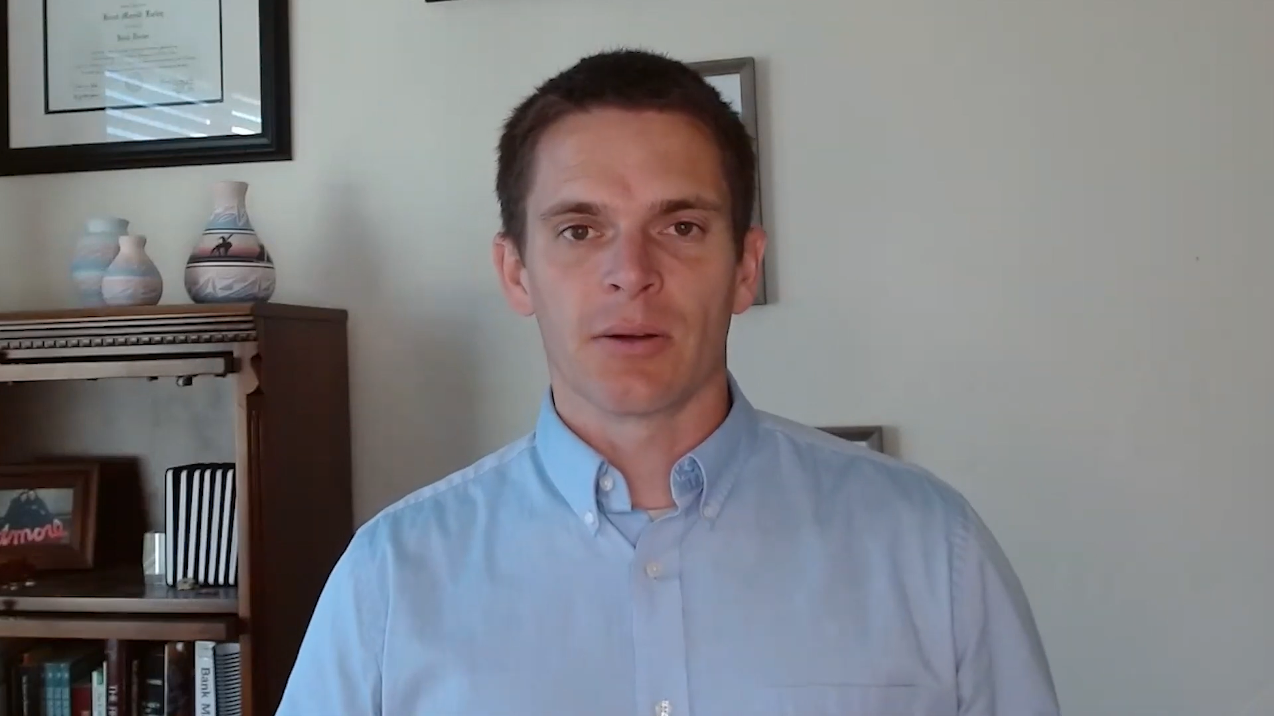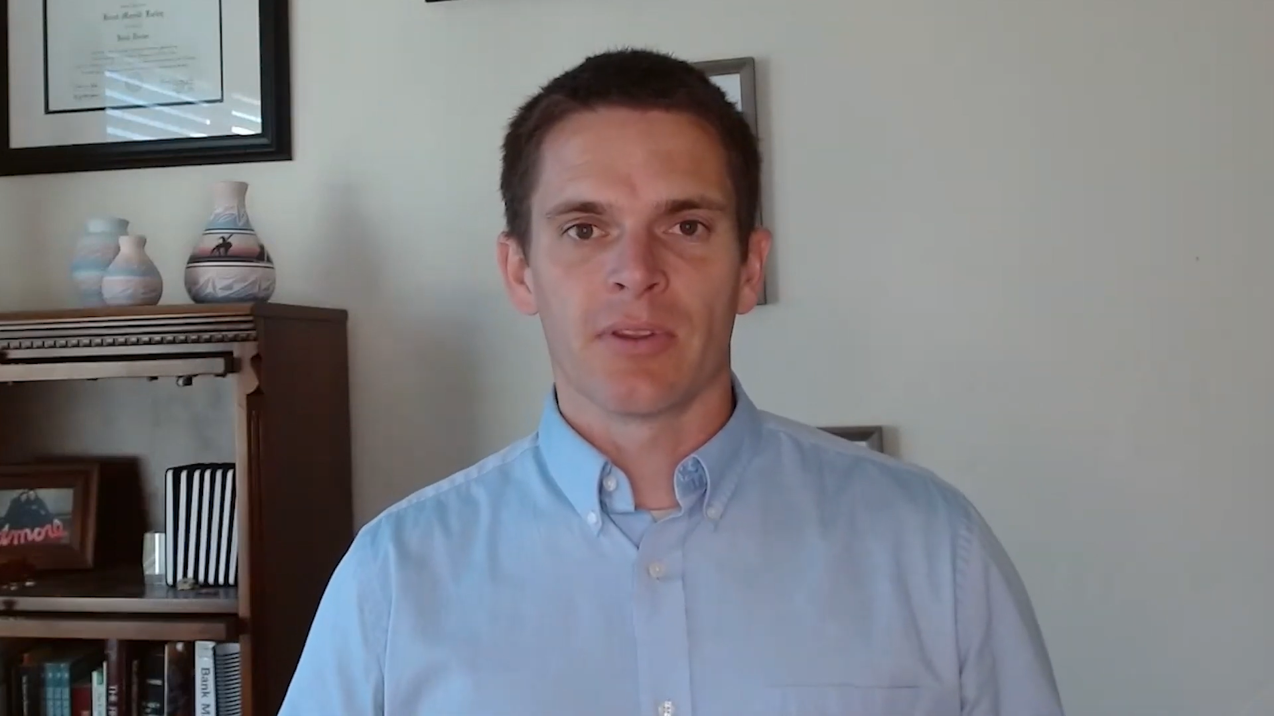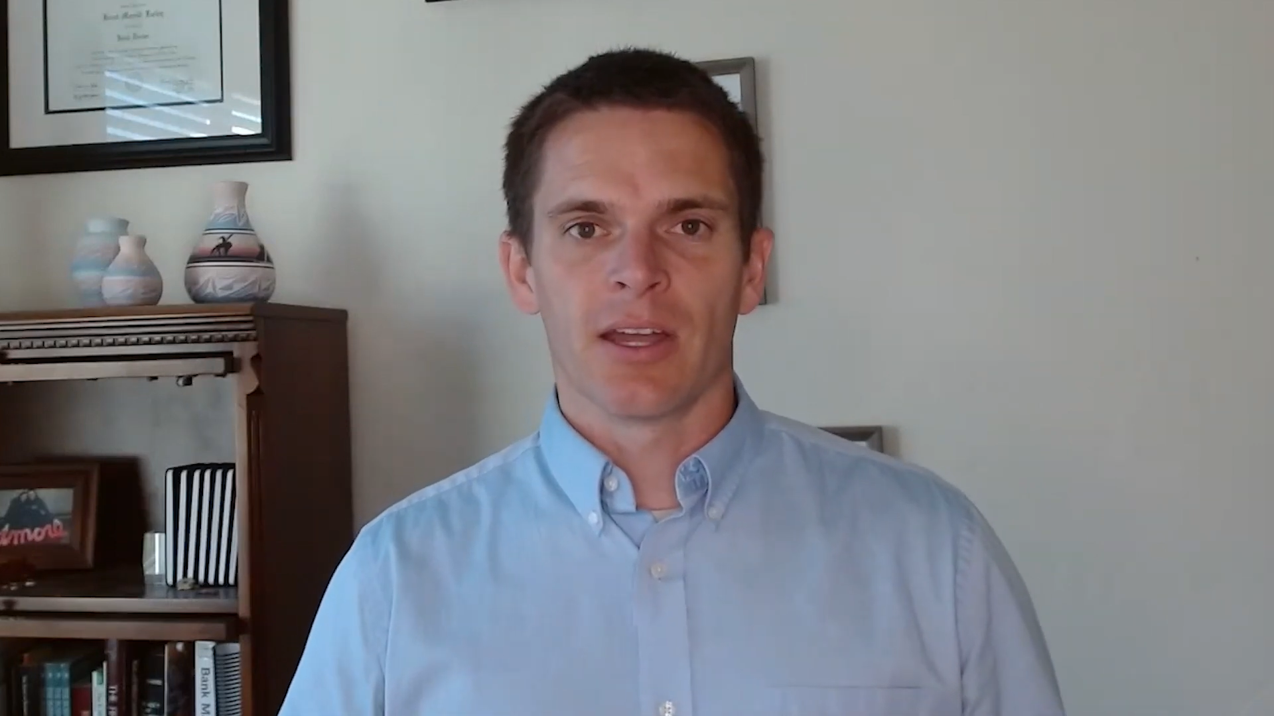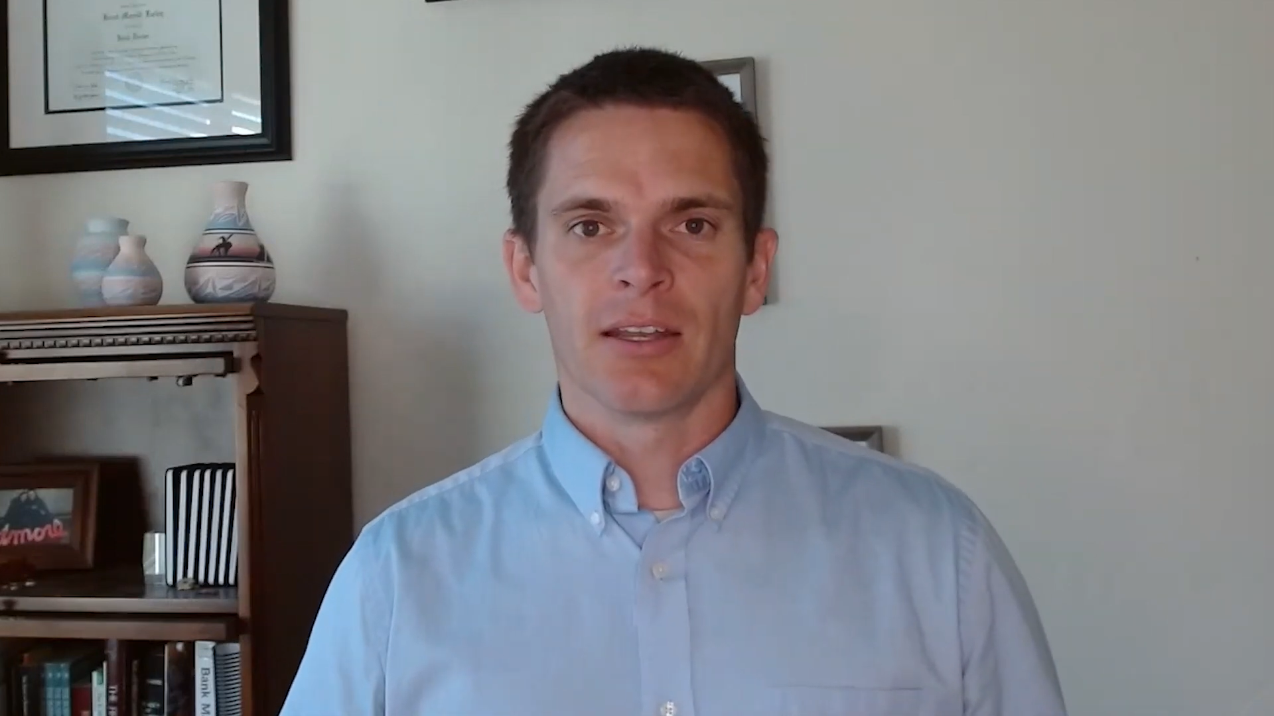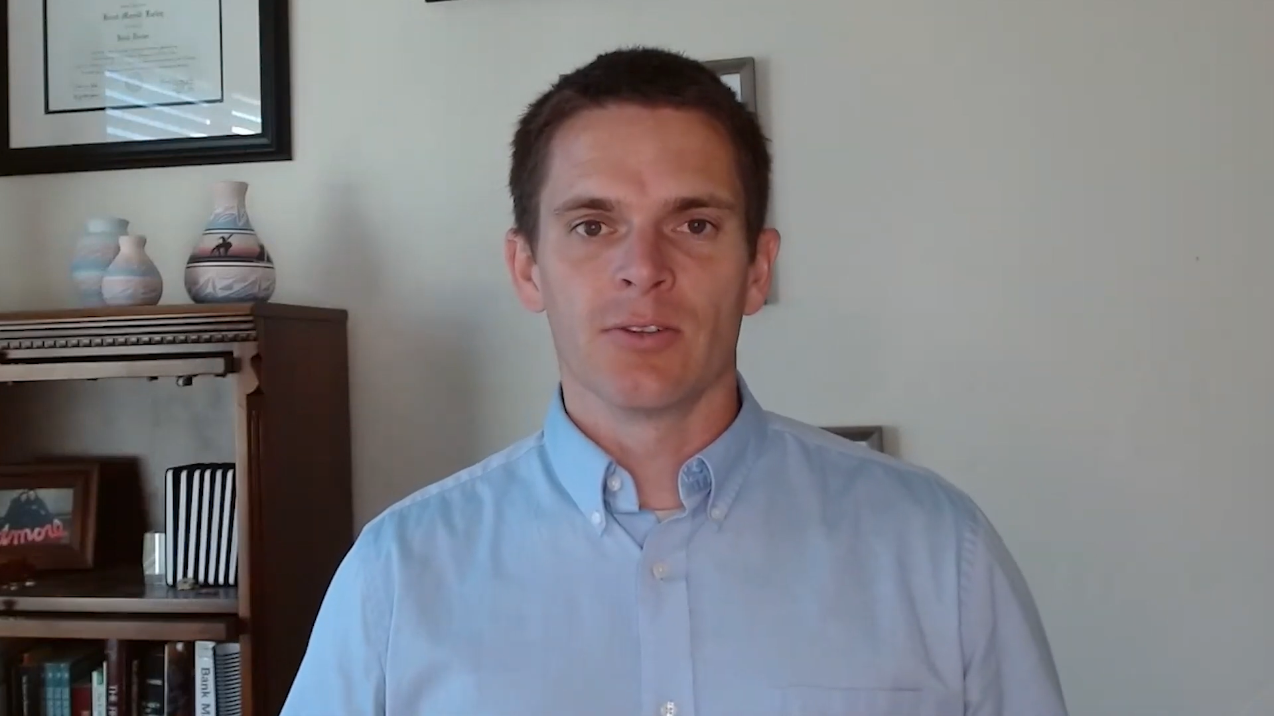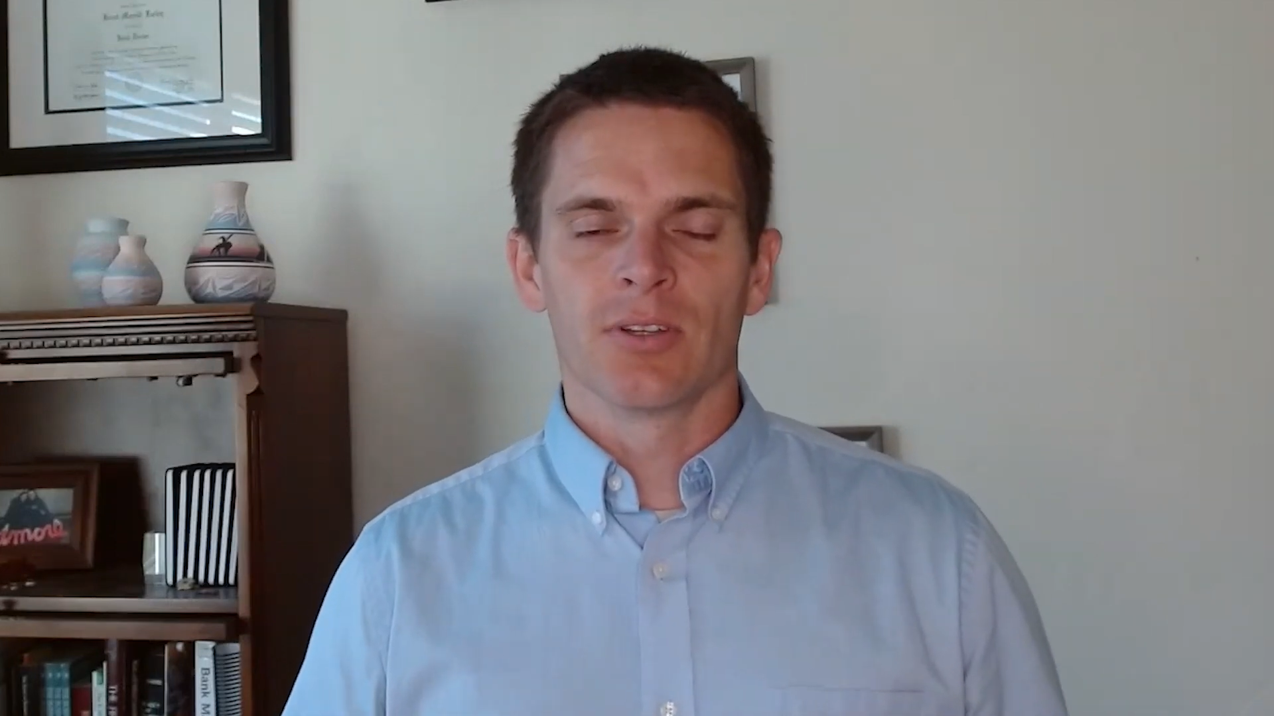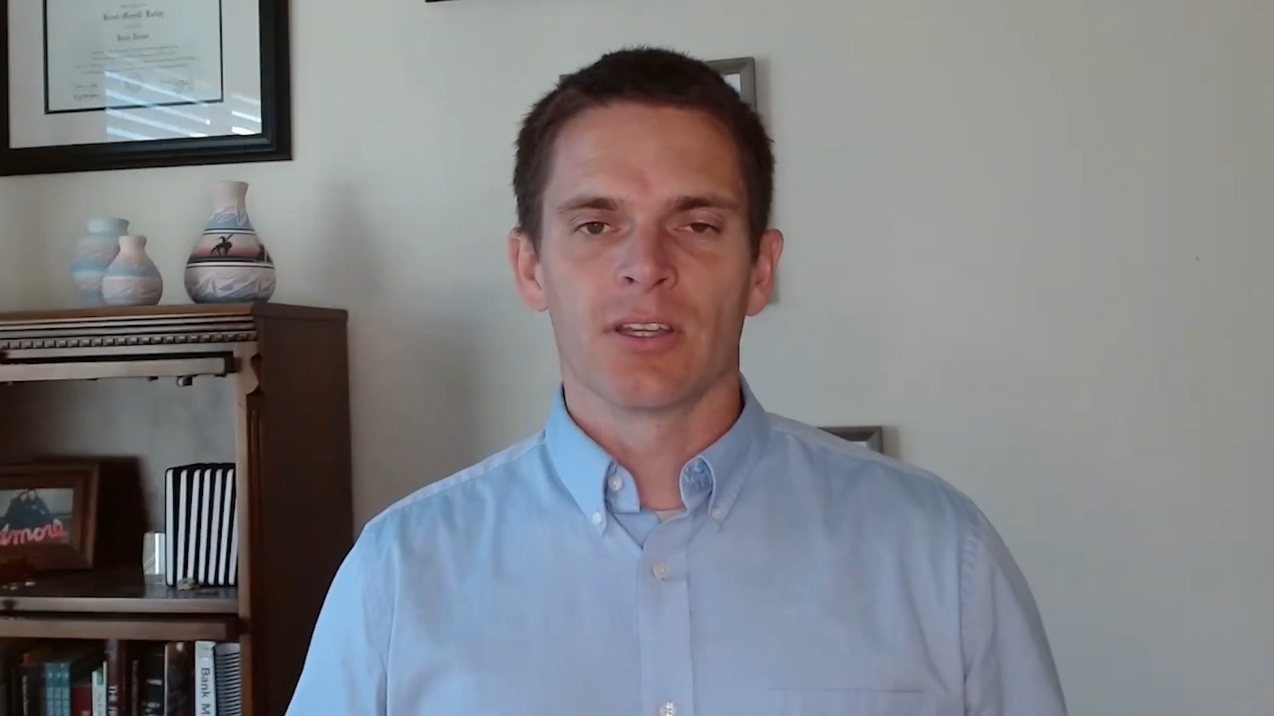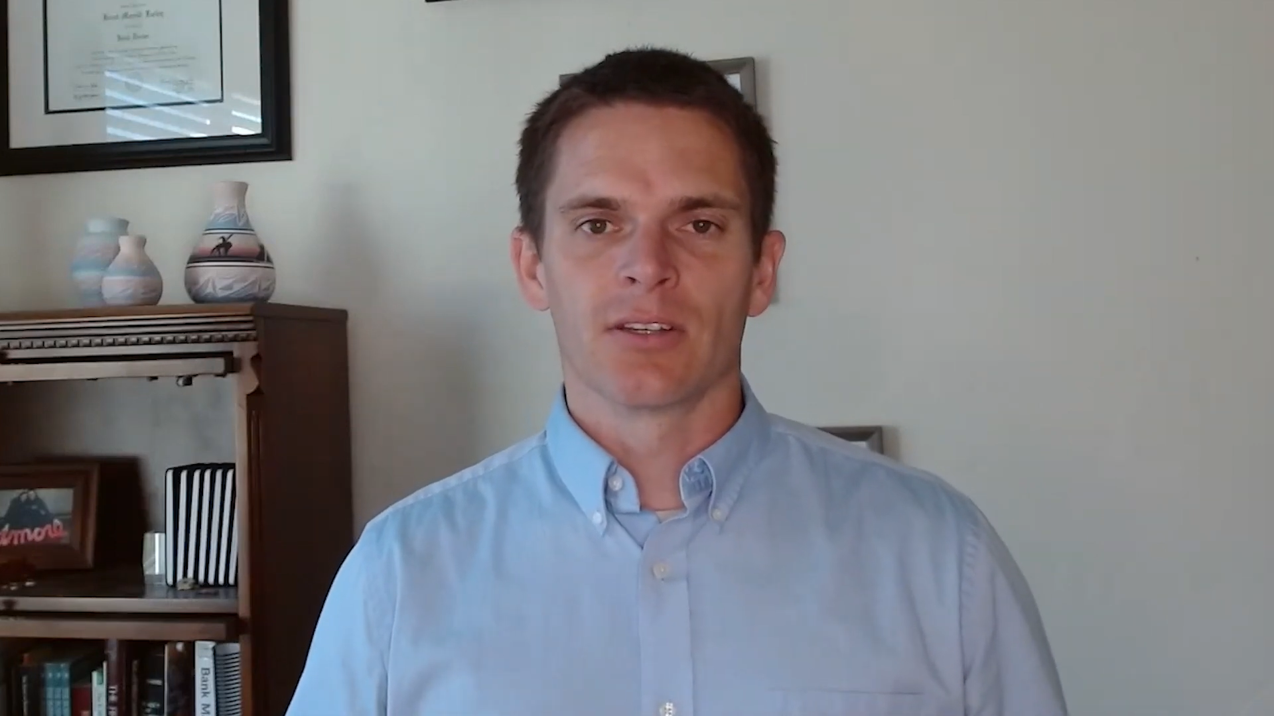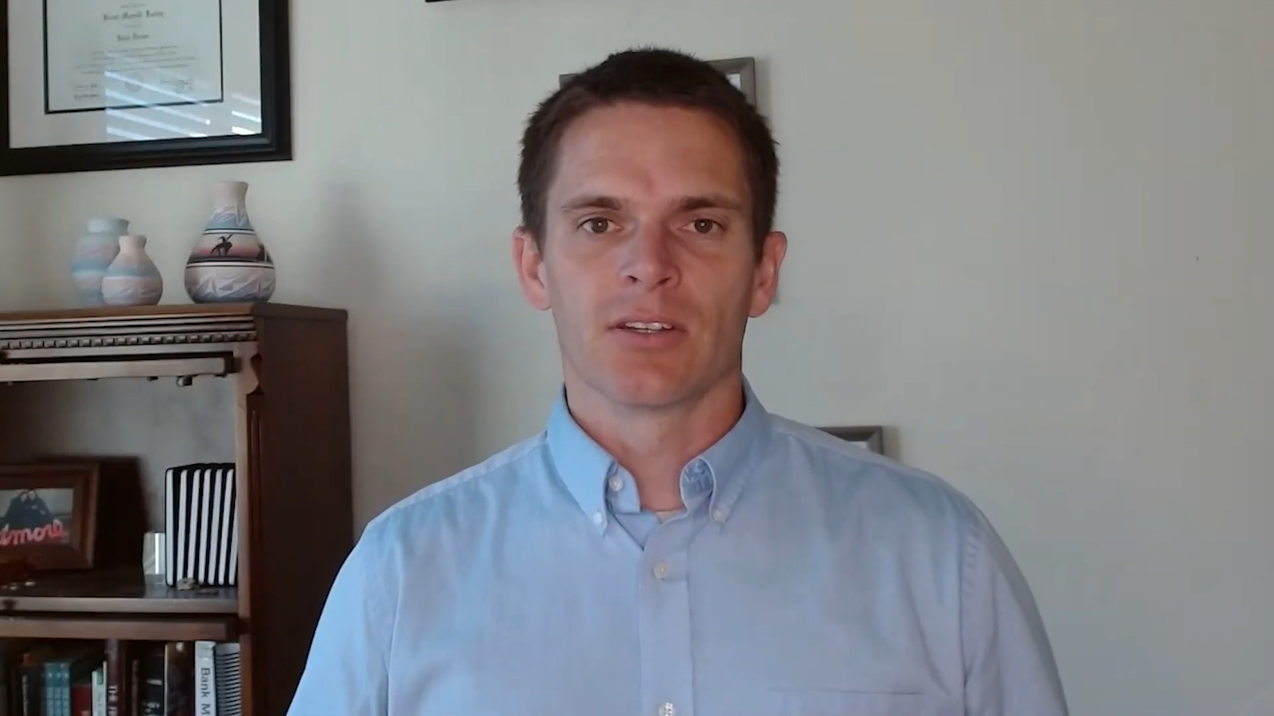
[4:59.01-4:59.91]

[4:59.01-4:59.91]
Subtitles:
of that, you can